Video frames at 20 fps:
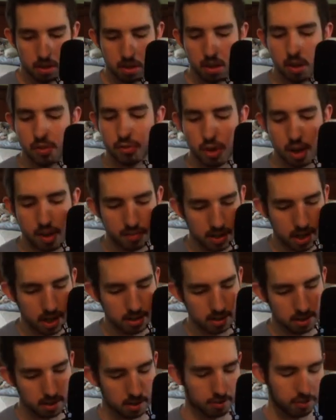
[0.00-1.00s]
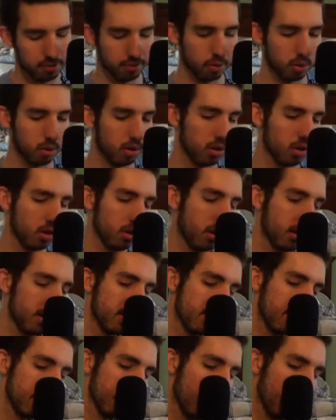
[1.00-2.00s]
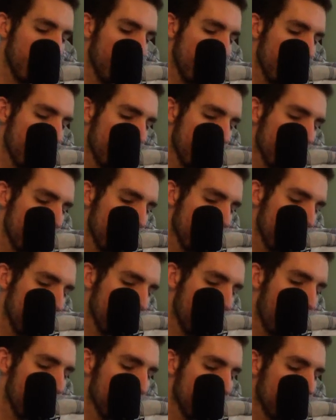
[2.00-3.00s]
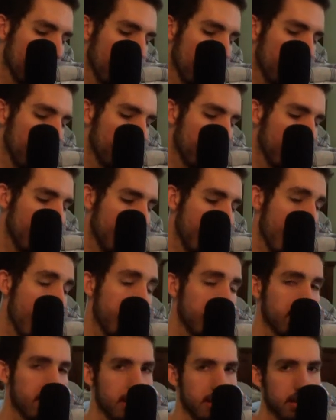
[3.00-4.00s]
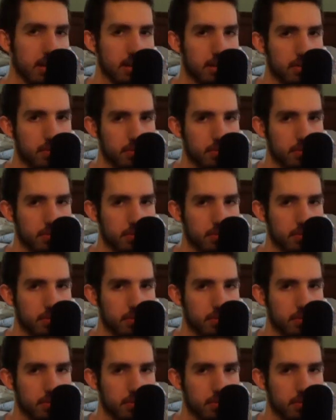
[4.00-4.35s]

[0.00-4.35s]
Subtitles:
if you have an idea for, let's say, the topic of an essay,